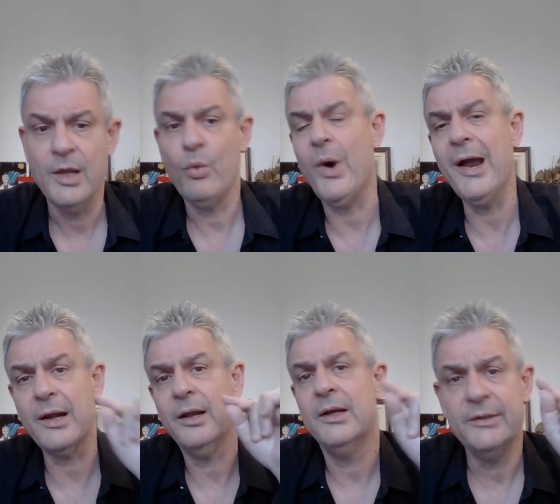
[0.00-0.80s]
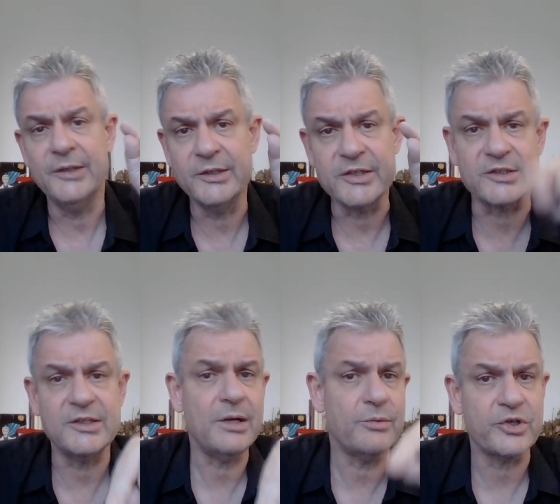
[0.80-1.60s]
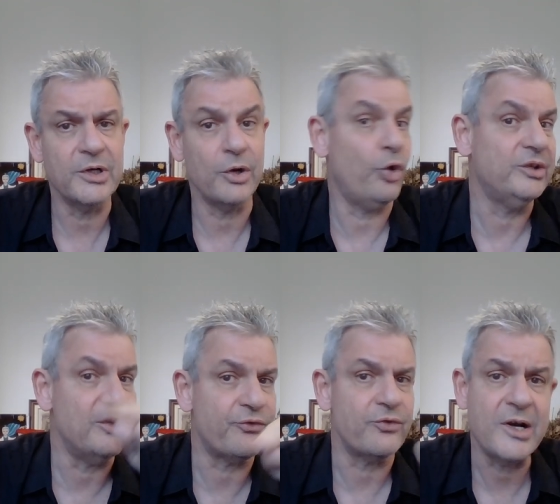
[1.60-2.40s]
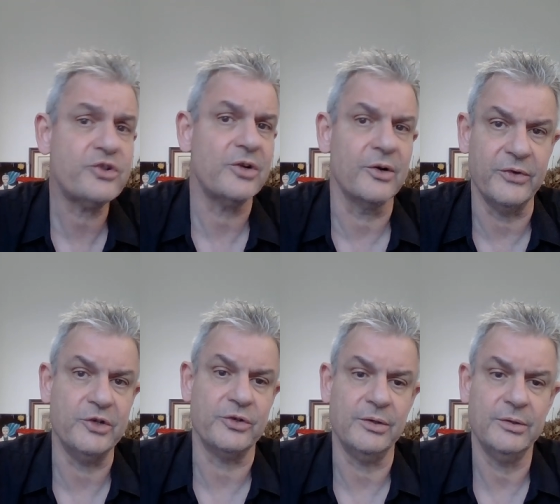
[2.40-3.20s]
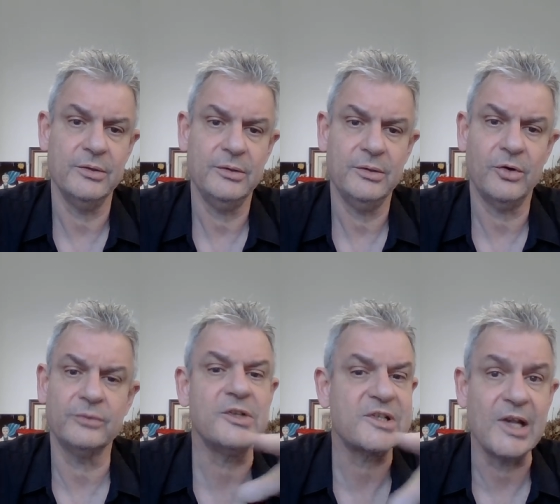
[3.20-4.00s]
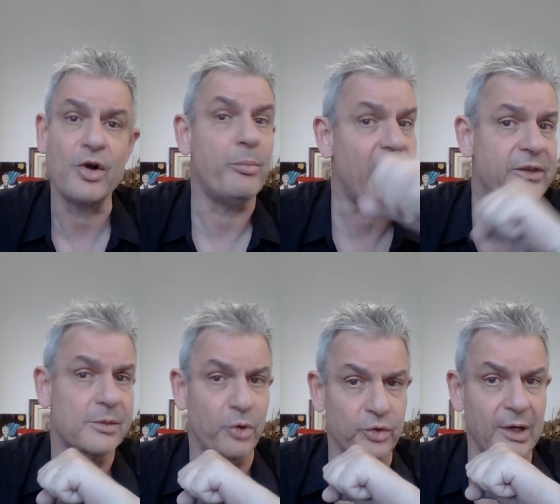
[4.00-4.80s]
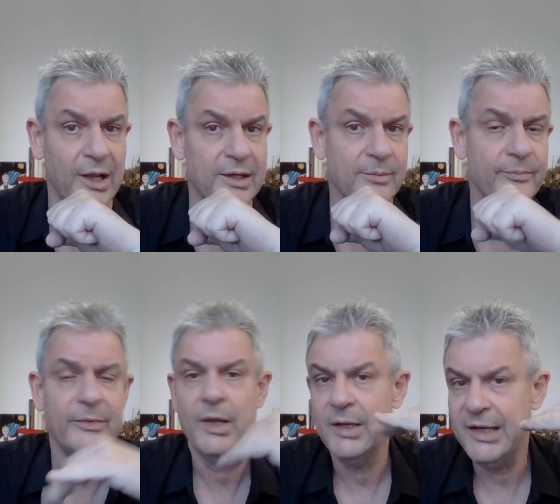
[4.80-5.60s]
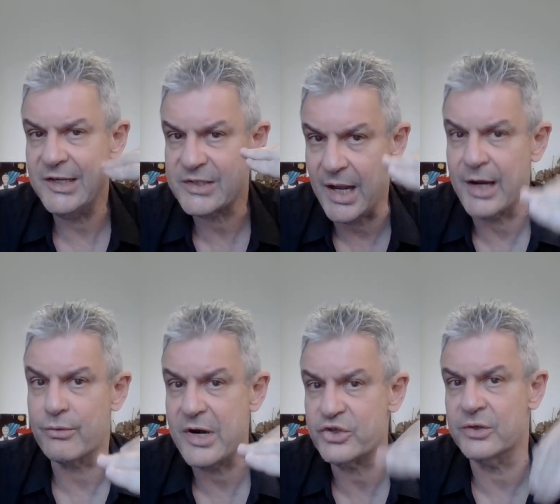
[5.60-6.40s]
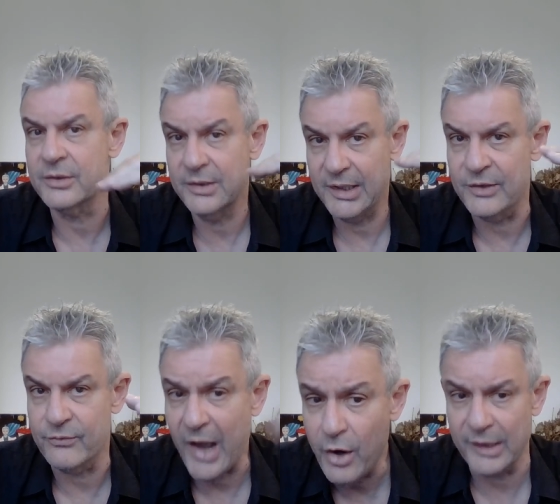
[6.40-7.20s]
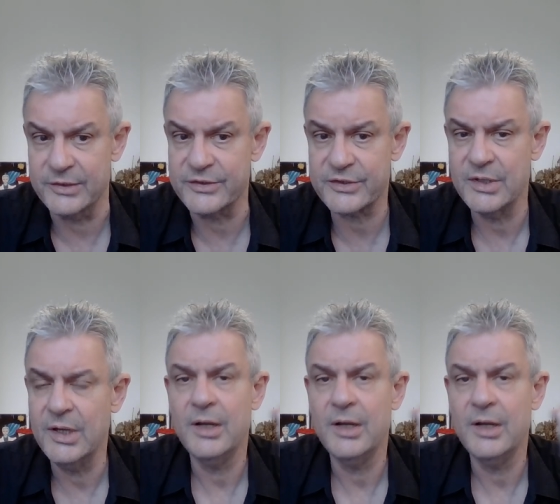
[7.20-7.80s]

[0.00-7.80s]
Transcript: While the distinguishing or differential feature of the psychopathic borderline is aggression and violence,